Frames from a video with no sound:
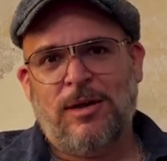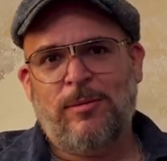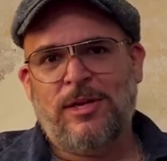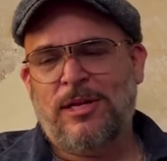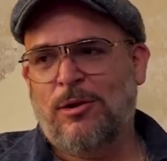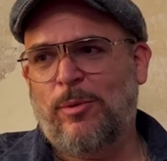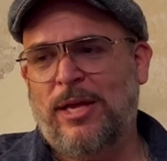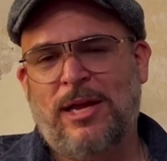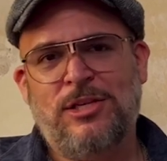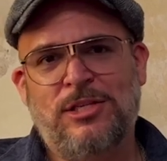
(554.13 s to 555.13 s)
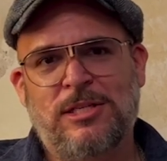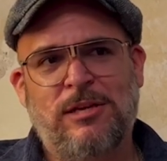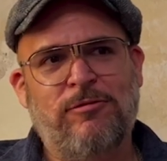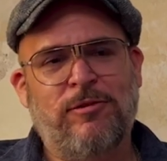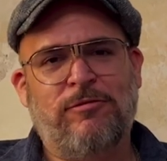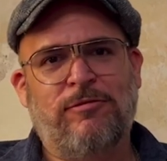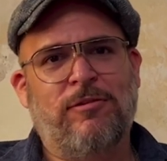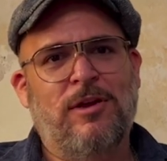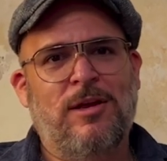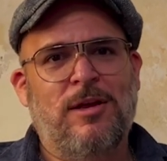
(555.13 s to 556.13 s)
I mean, nobody can just live off
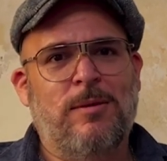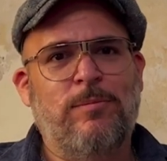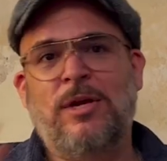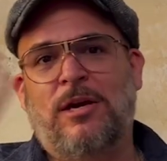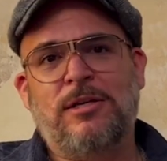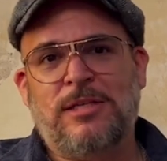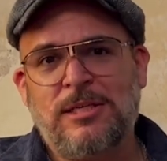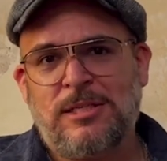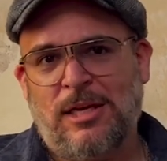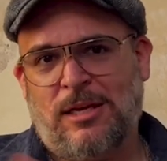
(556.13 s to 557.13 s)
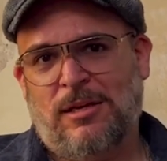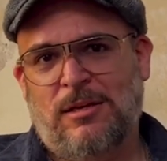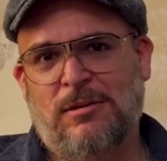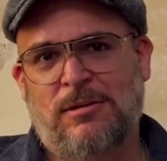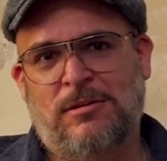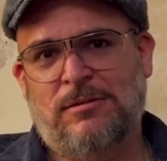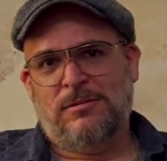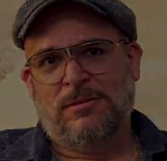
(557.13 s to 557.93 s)
being artistic, you know.